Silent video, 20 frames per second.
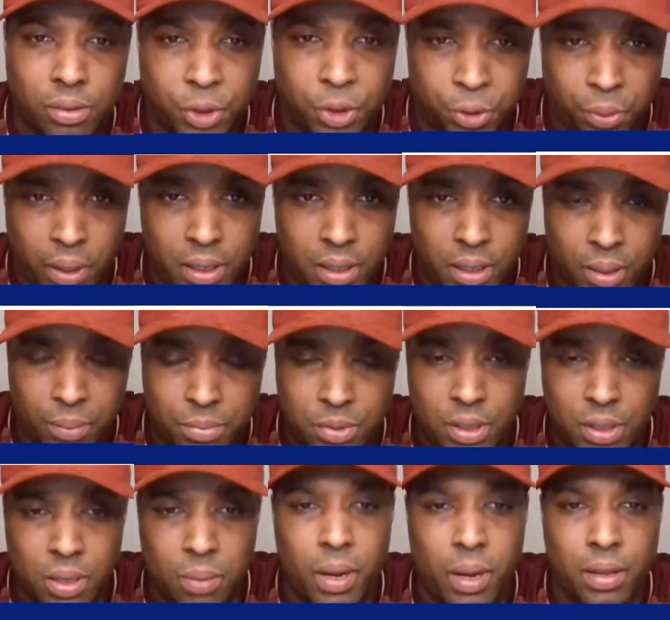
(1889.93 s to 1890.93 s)
I'm thinking about
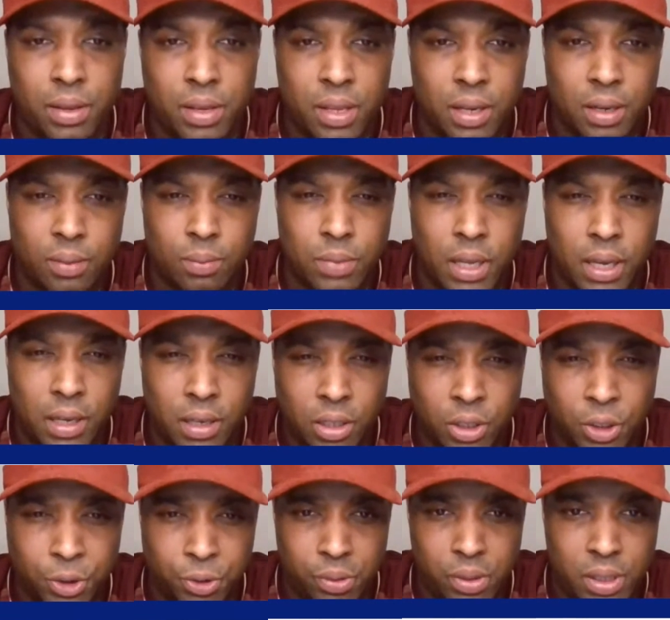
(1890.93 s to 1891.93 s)
their injury
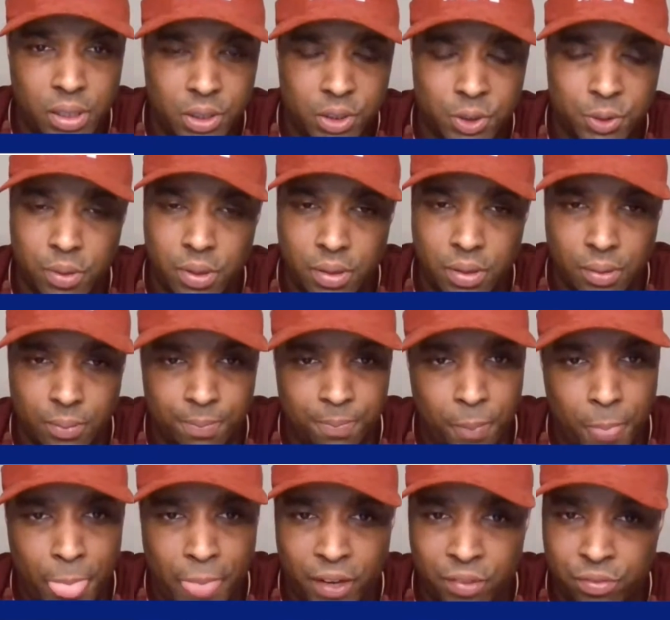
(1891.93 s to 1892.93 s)
history and
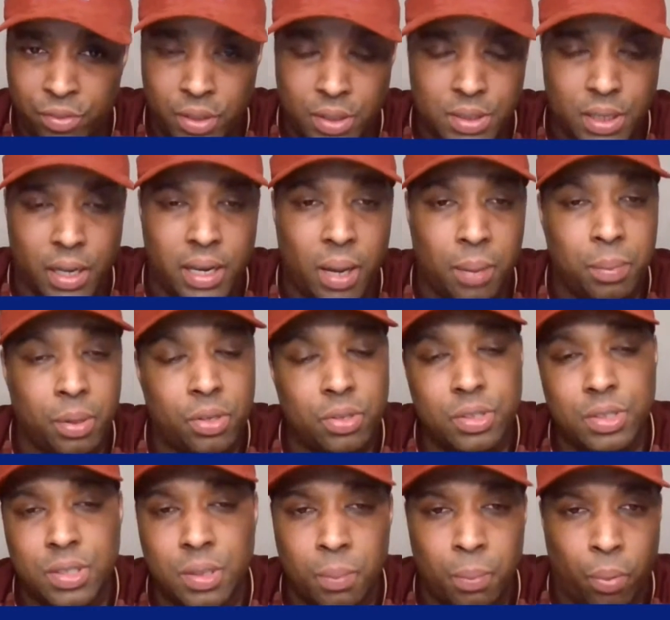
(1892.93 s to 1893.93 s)
things like that, because it's
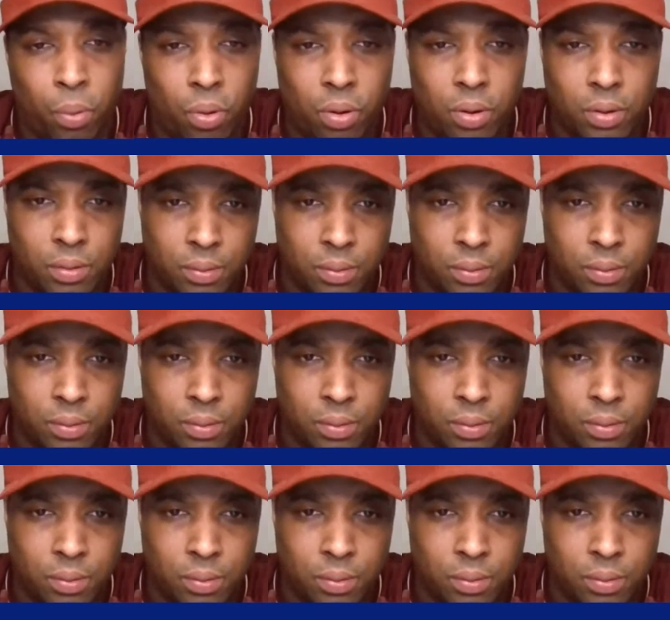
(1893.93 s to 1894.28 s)
important.